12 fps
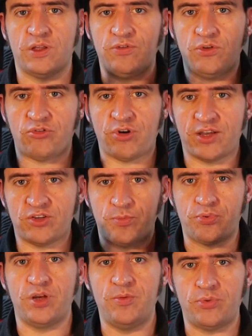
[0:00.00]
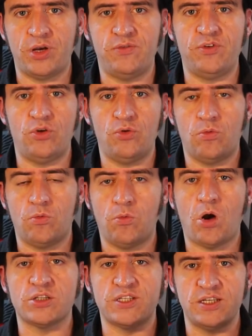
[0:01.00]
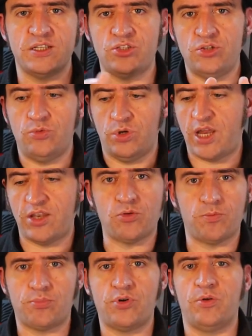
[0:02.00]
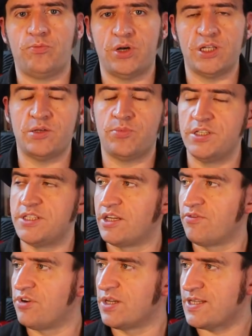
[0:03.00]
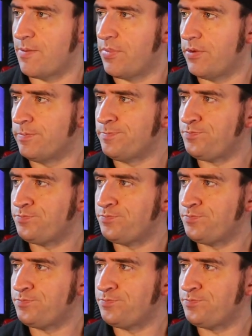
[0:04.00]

if you're trying to preview what it is you would end up printing, for example.